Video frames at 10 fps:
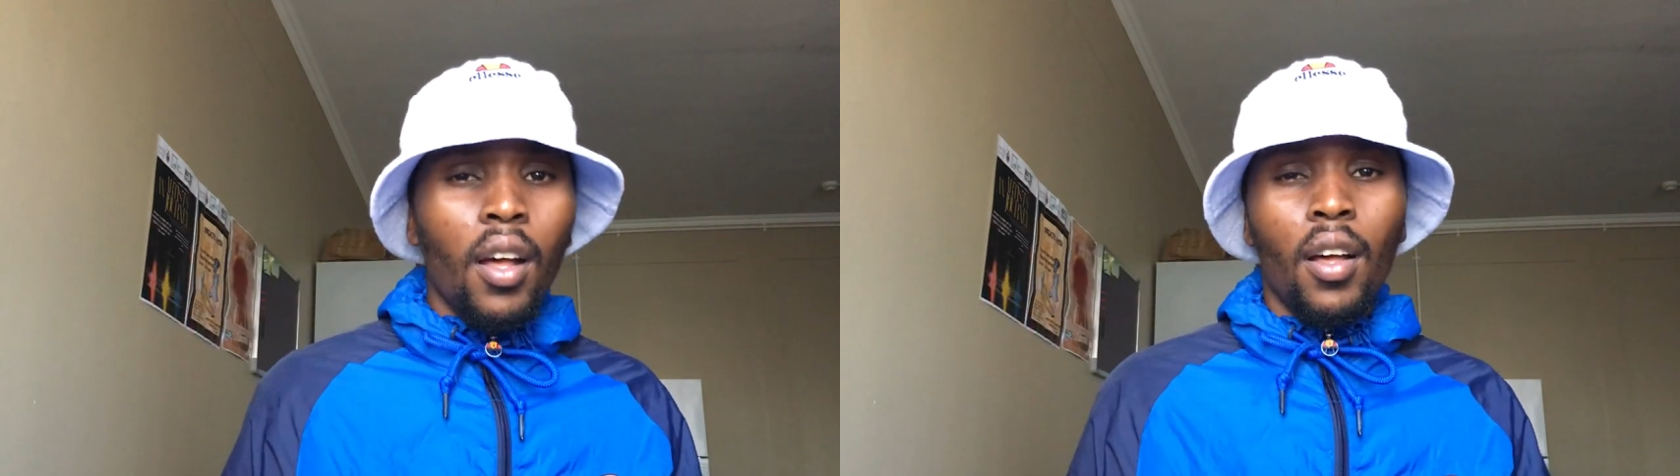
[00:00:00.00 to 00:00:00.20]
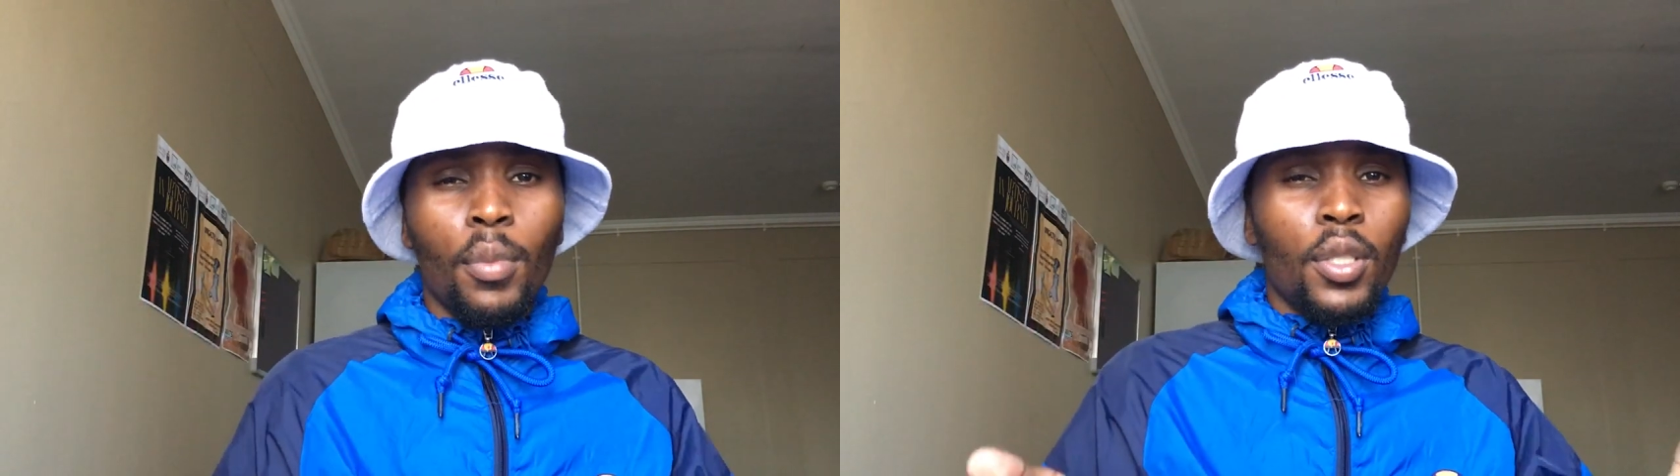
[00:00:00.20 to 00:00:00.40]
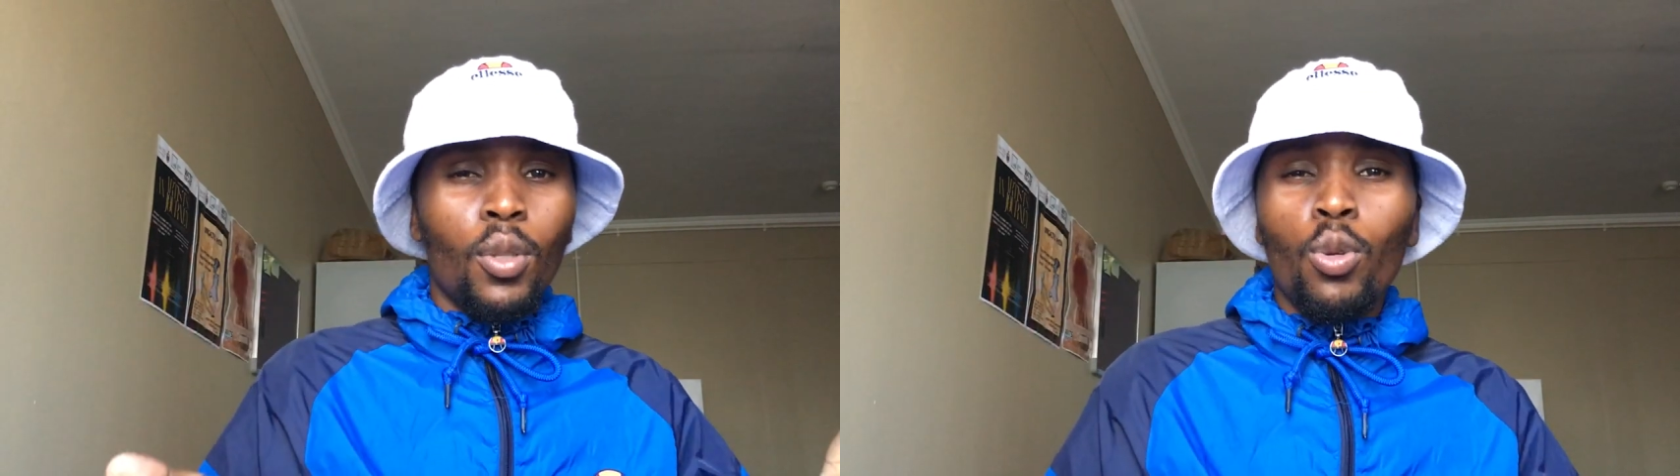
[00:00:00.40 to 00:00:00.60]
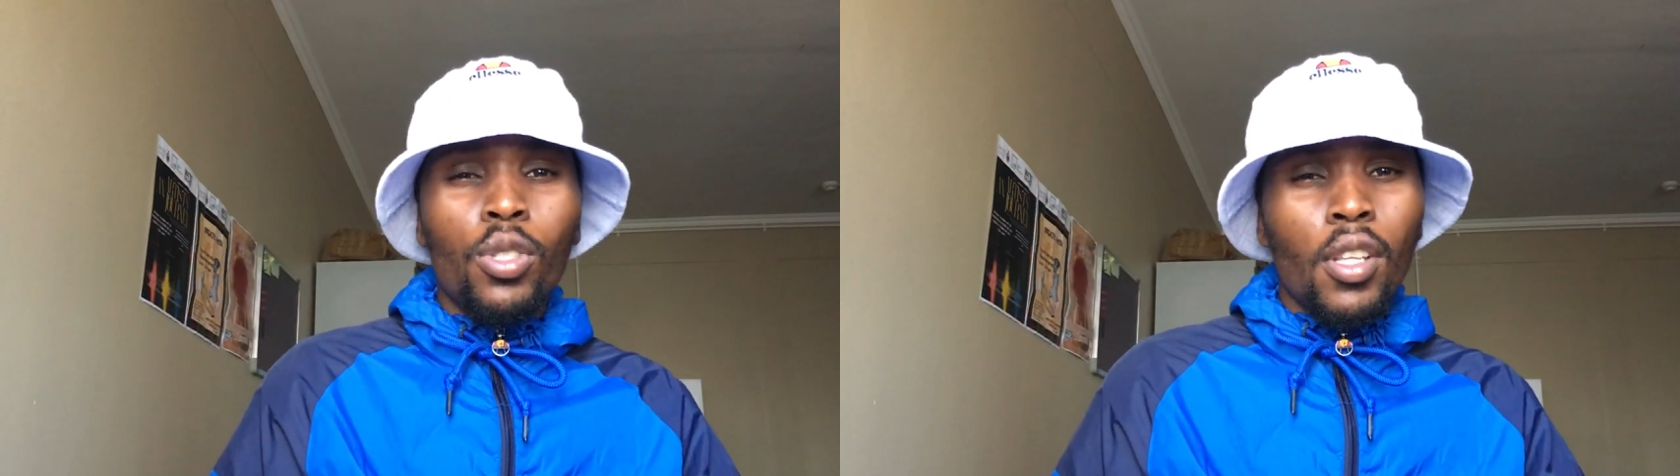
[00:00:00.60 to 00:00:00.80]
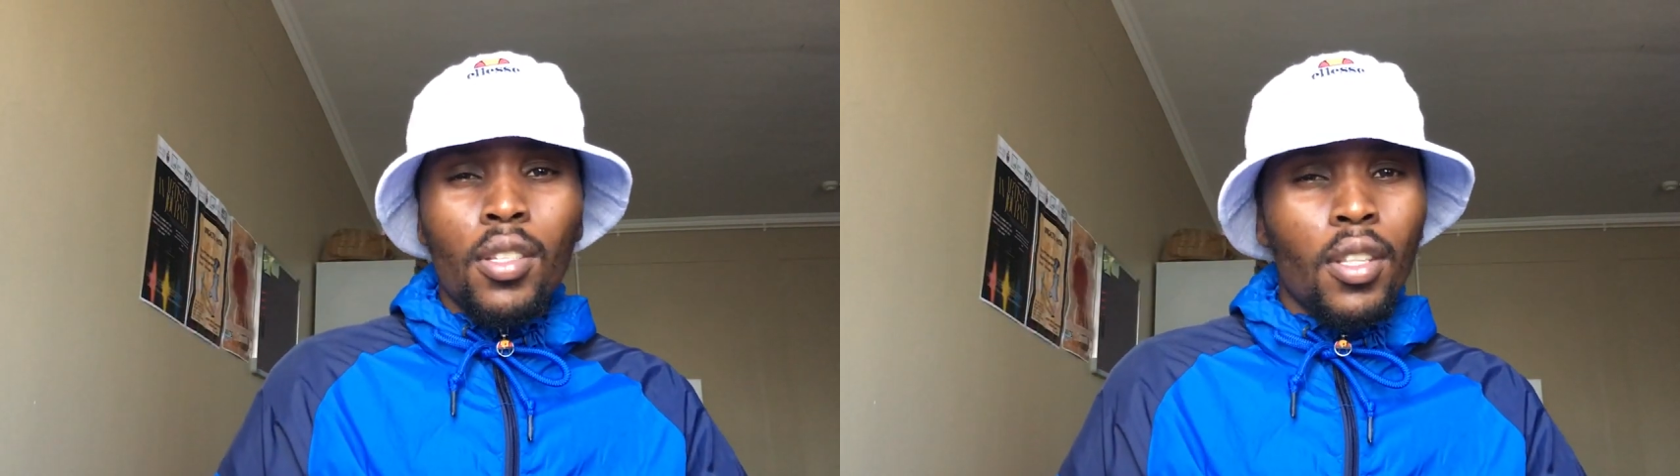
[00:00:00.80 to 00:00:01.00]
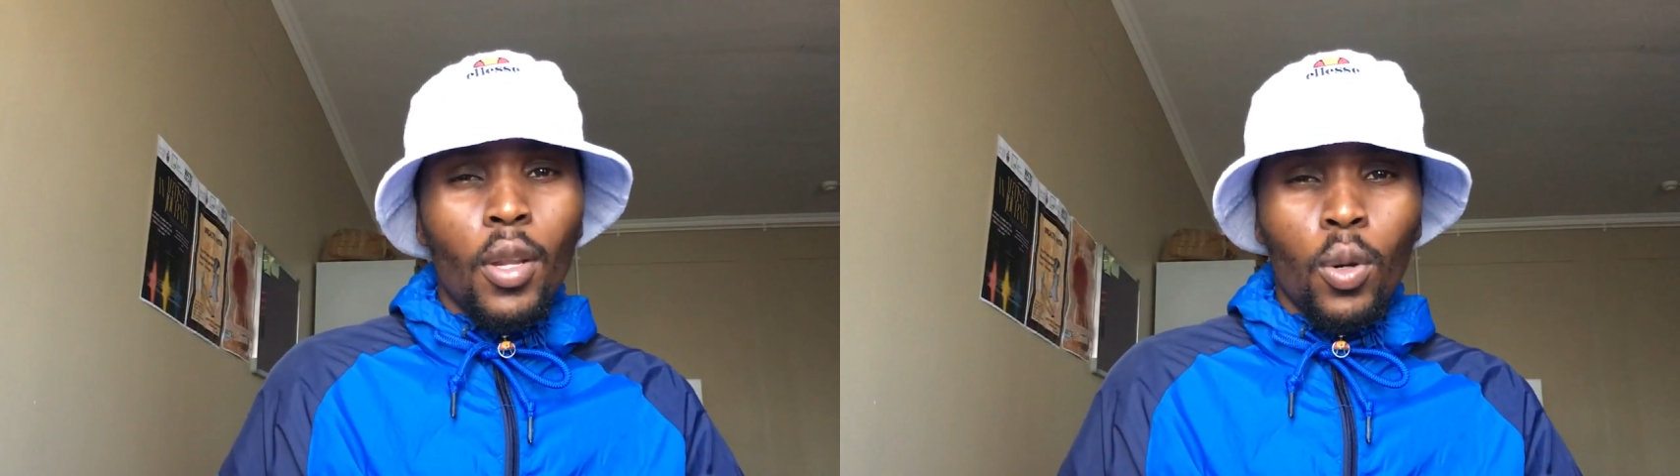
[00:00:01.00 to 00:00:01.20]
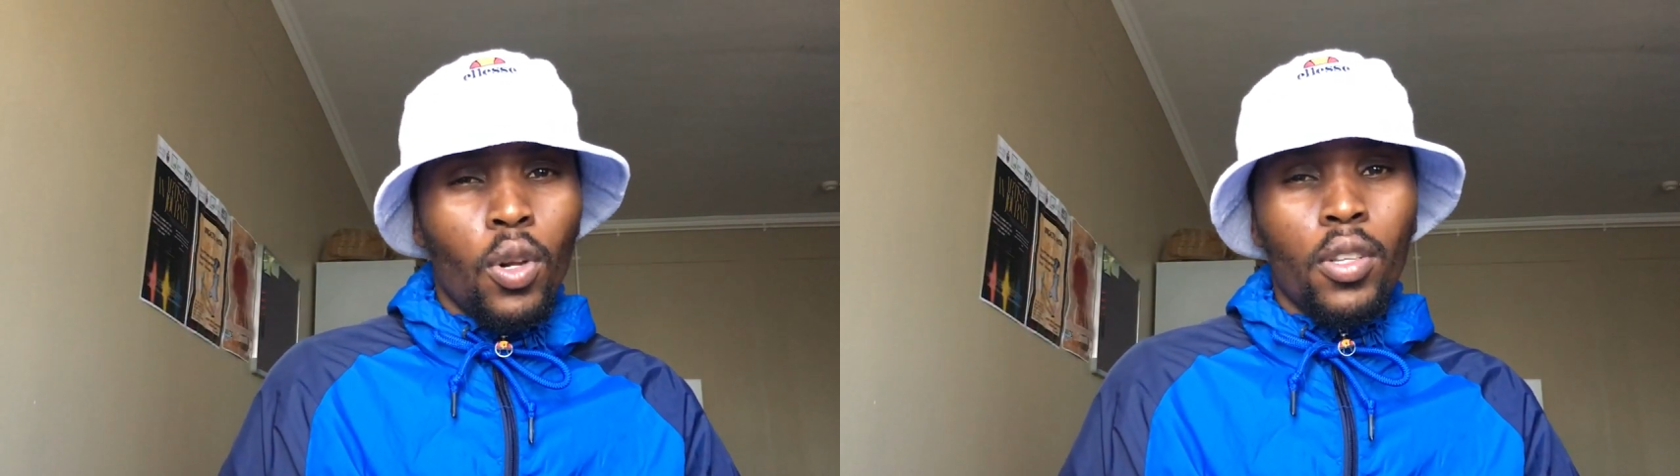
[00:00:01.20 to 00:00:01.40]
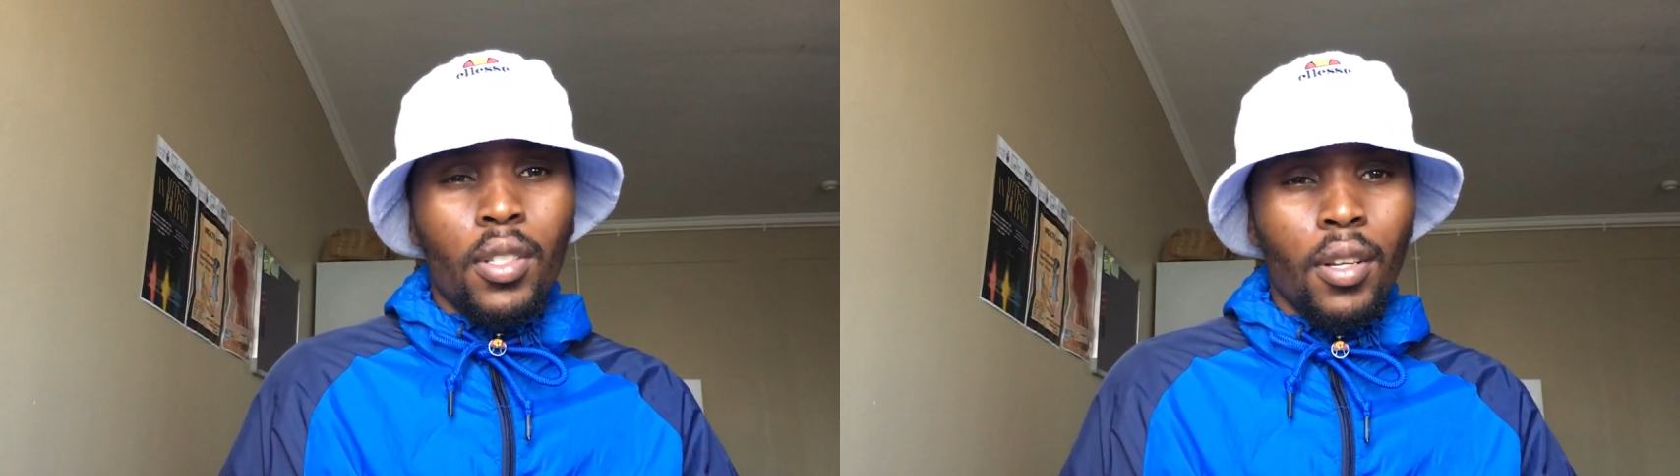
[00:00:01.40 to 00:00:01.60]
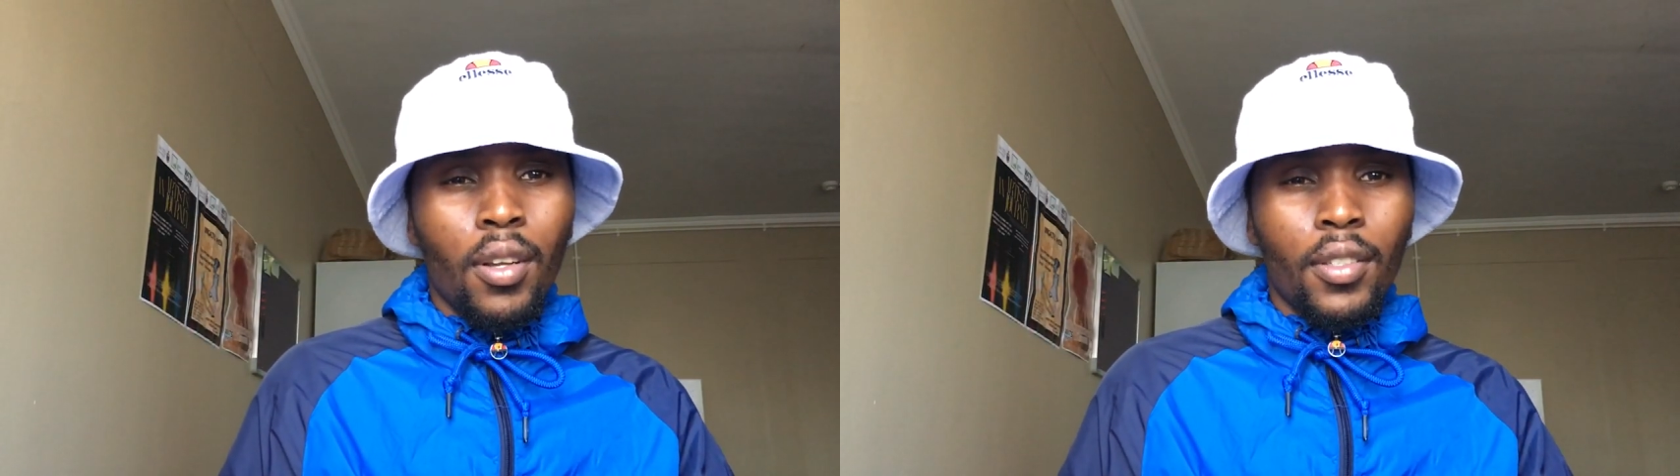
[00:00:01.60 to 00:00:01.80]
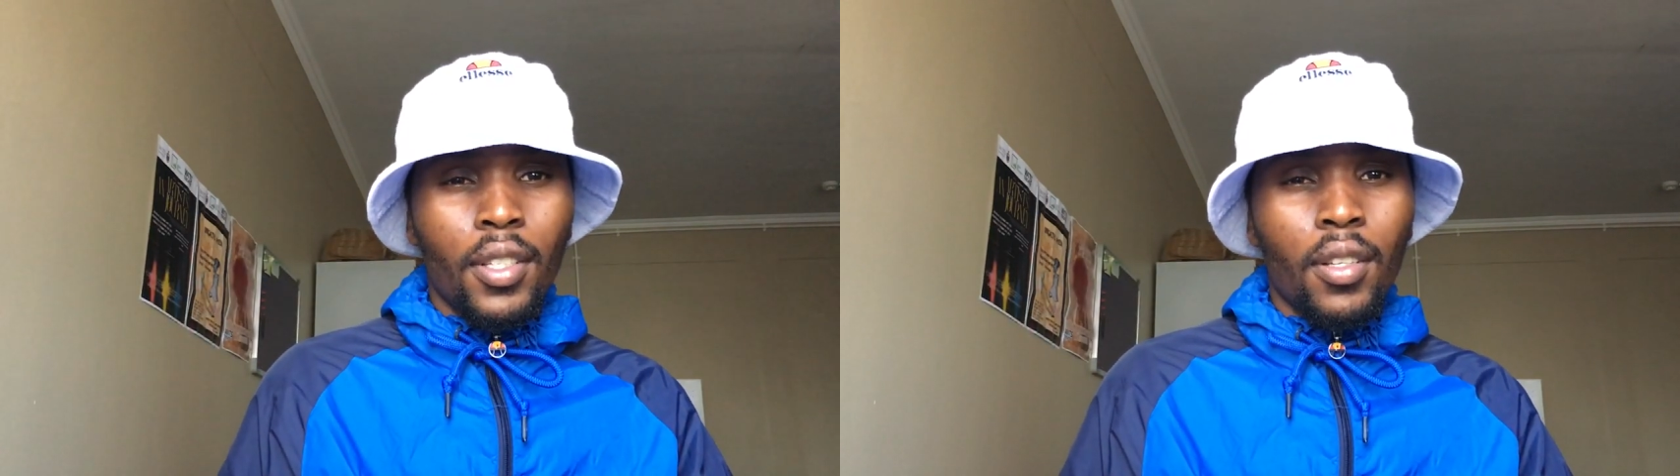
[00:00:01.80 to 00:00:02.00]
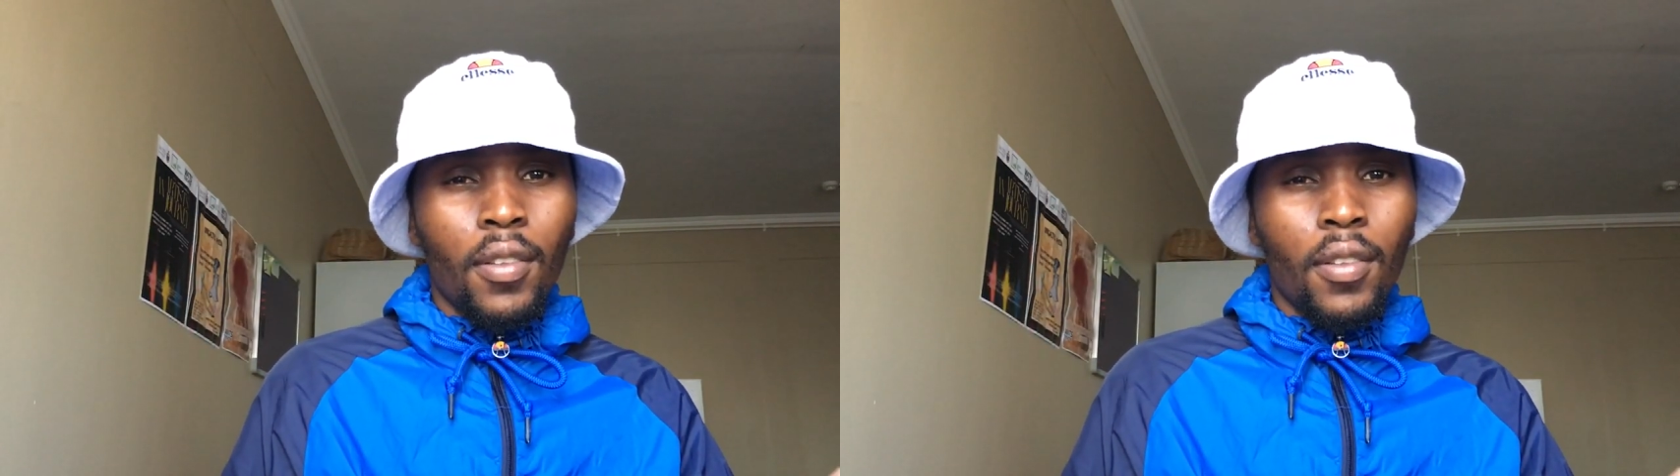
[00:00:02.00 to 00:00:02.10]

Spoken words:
I mean, those things, they don't cost a lot.